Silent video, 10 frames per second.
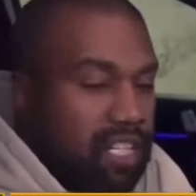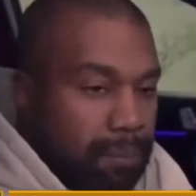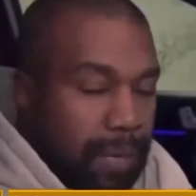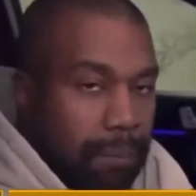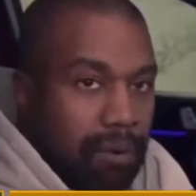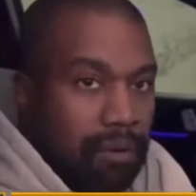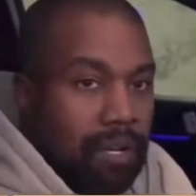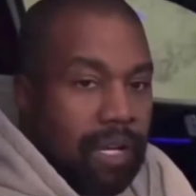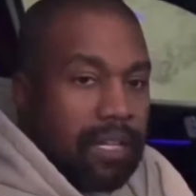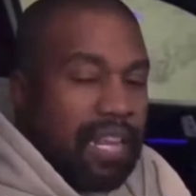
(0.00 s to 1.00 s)
him on
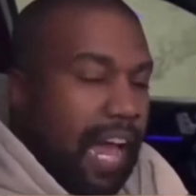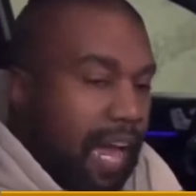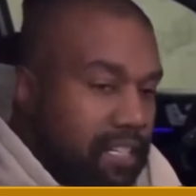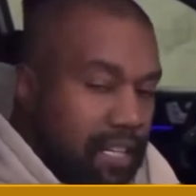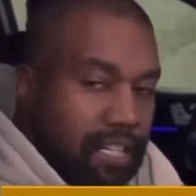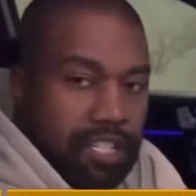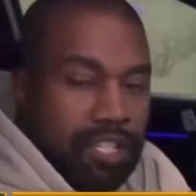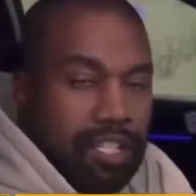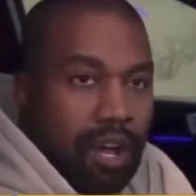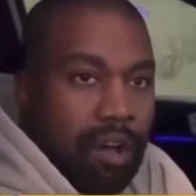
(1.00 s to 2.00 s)
behalf of unnamed
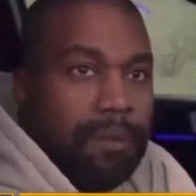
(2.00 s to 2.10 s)
individuals,